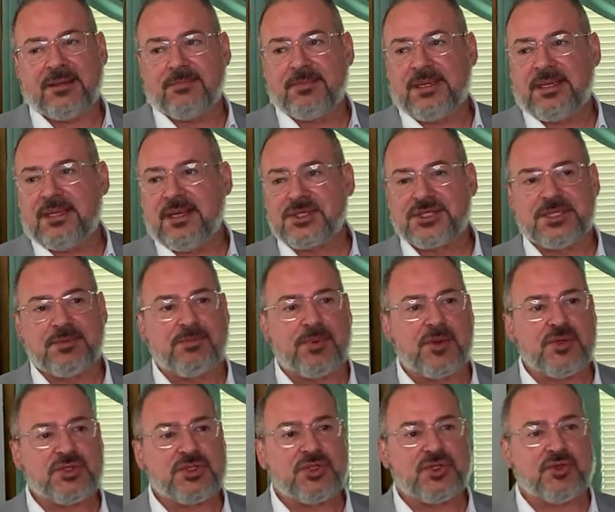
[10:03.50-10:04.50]
me are
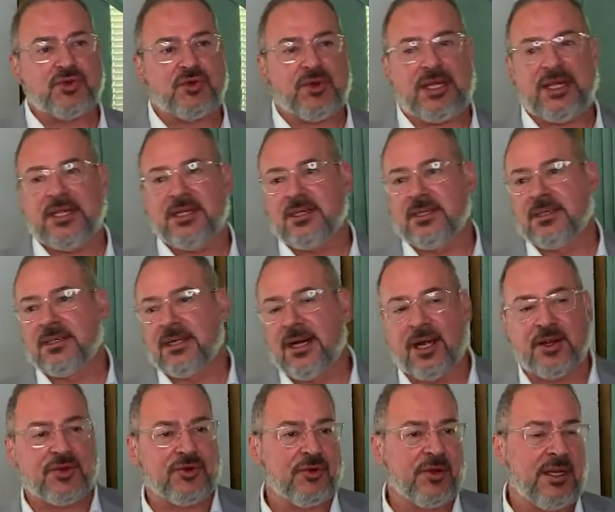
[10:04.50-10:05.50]
supposed to
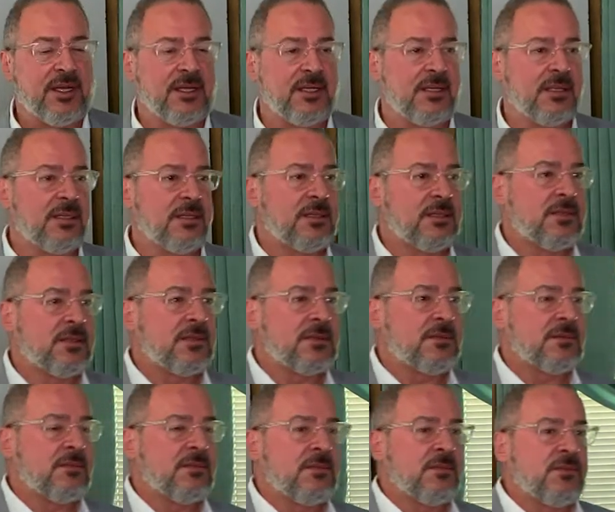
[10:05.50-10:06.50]
are trained
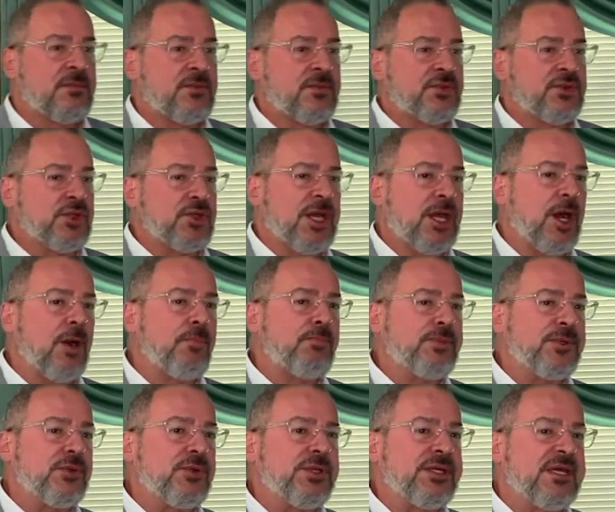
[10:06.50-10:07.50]
to help
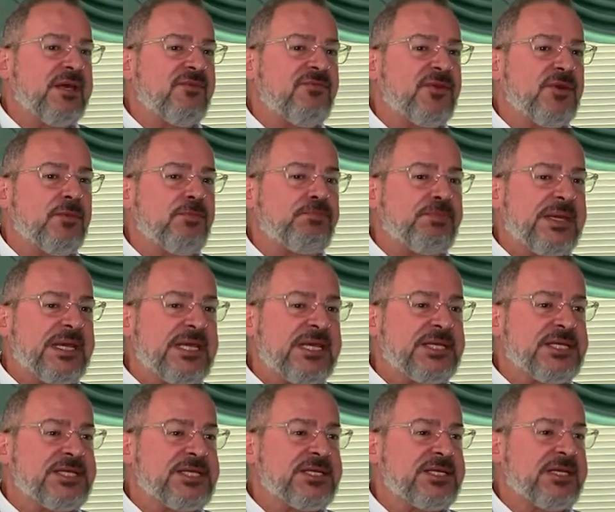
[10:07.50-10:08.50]
you, give you
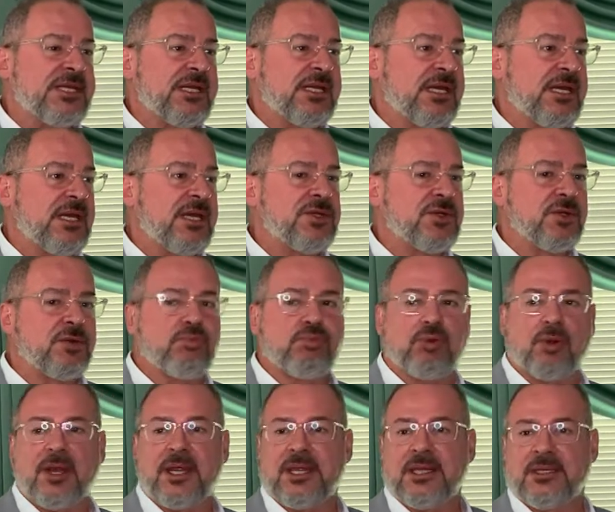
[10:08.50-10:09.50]
peace in your
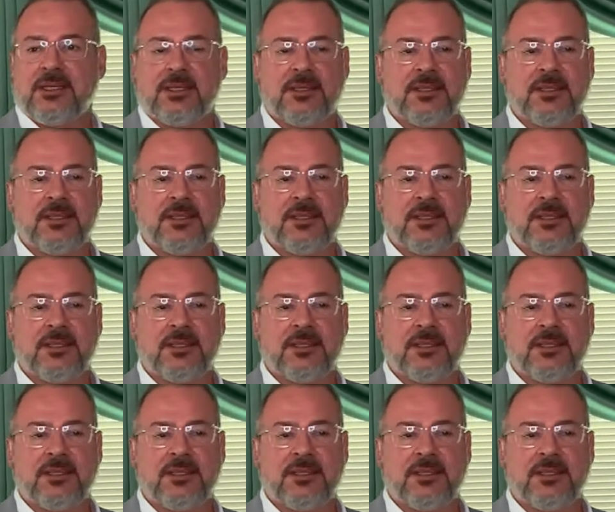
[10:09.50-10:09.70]
brain.